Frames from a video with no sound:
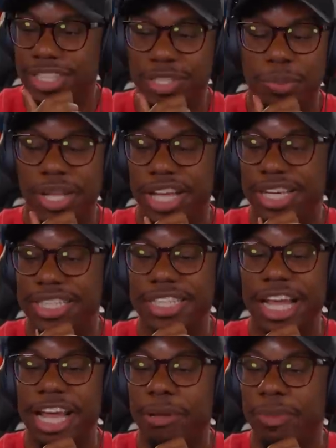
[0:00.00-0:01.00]
She playing the
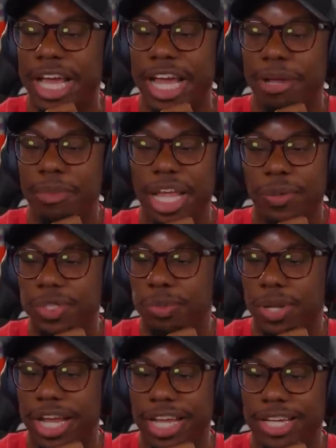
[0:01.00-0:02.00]
same game they was
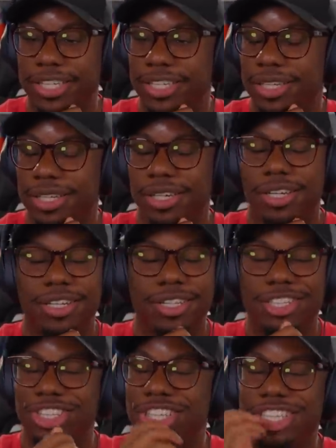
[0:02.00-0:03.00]
playing.
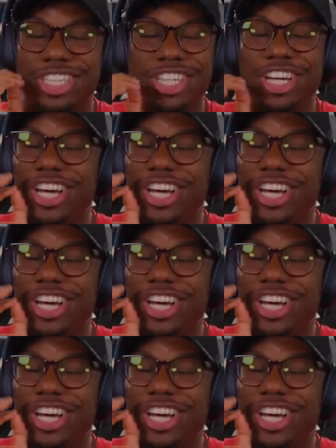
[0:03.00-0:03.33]
She's good.